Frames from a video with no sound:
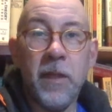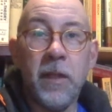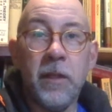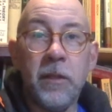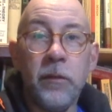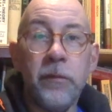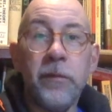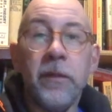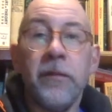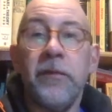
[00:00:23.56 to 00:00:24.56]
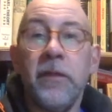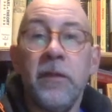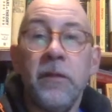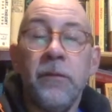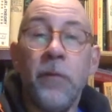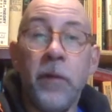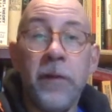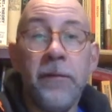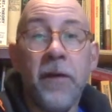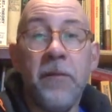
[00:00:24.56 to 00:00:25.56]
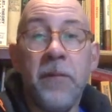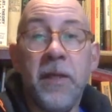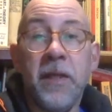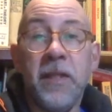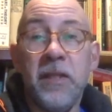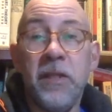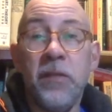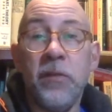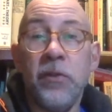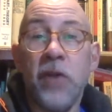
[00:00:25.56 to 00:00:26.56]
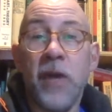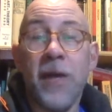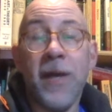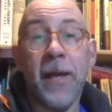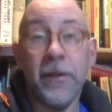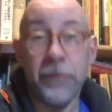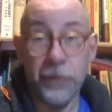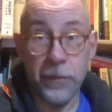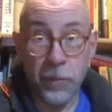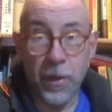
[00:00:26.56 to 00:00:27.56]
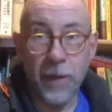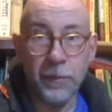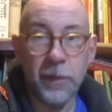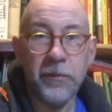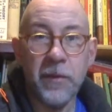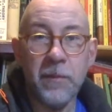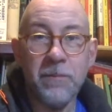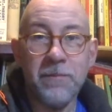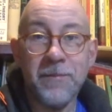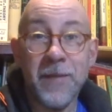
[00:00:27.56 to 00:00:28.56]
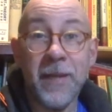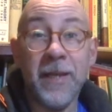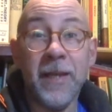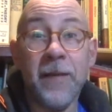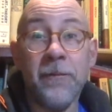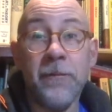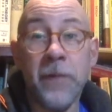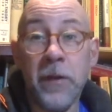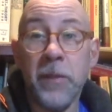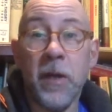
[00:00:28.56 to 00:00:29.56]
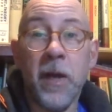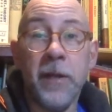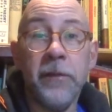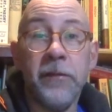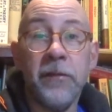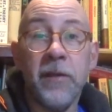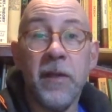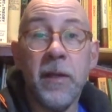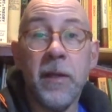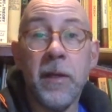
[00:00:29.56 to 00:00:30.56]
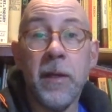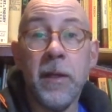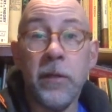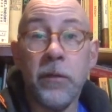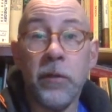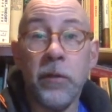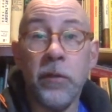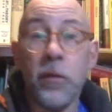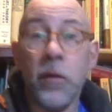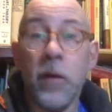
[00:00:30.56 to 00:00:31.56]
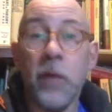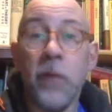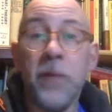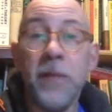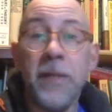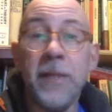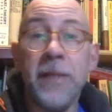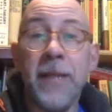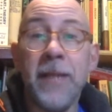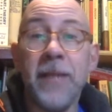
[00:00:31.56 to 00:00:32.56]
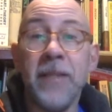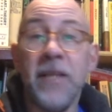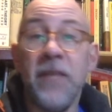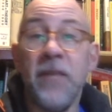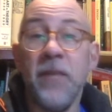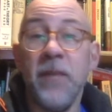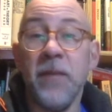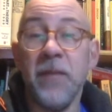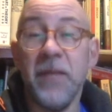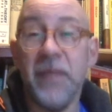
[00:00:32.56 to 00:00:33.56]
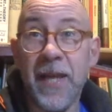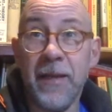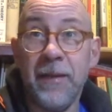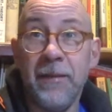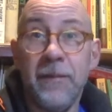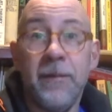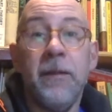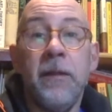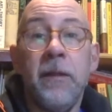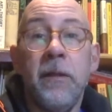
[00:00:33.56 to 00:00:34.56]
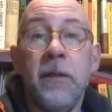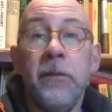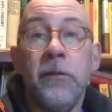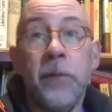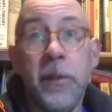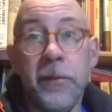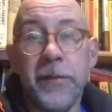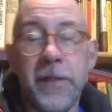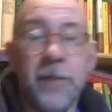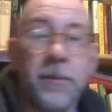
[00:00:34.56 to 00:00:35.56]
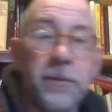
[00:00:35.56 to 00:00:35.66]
Using a single 45-minute continuous shot has certain problems. It can get very monotonous, and it can require repeated takes if you make a mistake. So here's a tip.